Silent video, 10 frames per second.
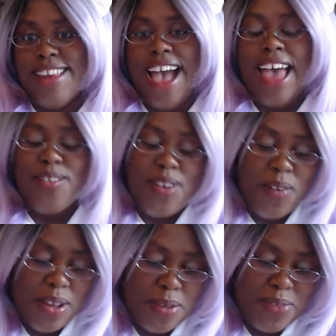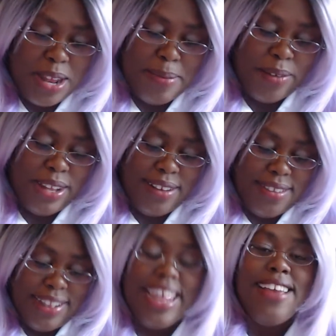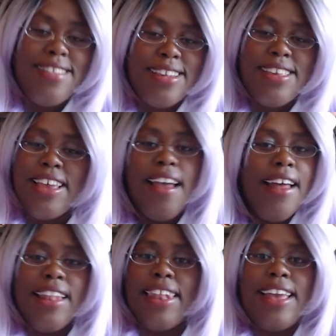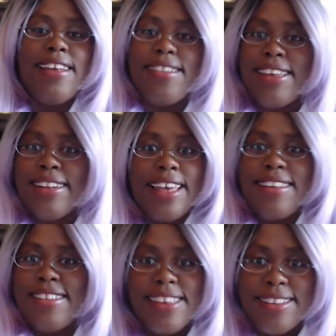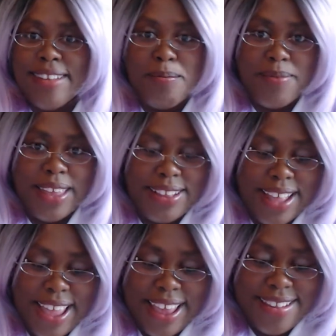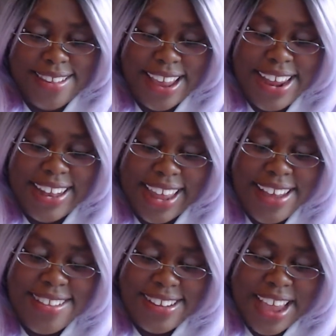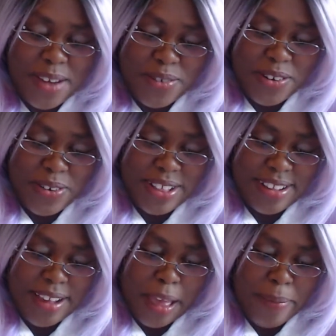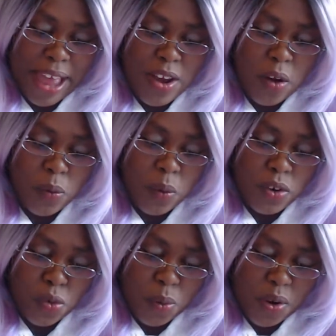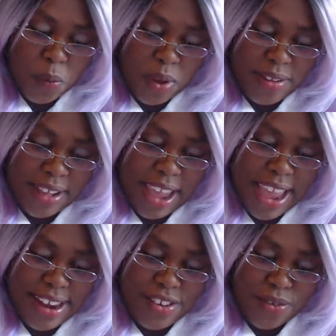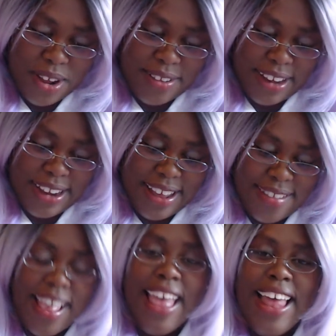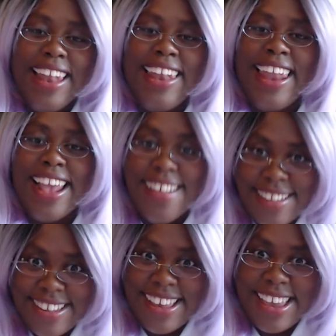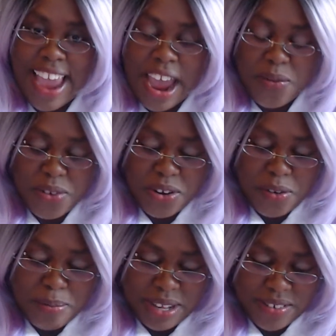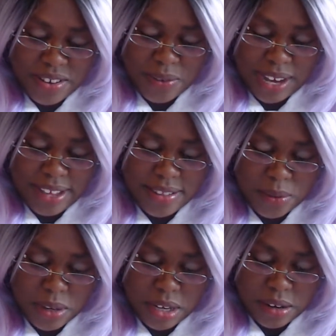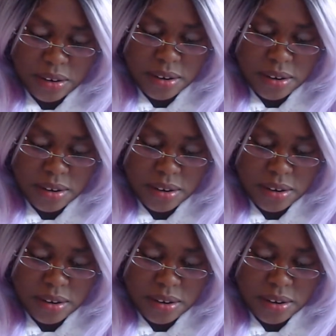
I don't know how I feel about lazy lazy lazy lacy, something like that. It's saying Lazy Afternoon at the top. I know on Twitter once they had it translated as Lacy Afternoon, but there's no lace on here.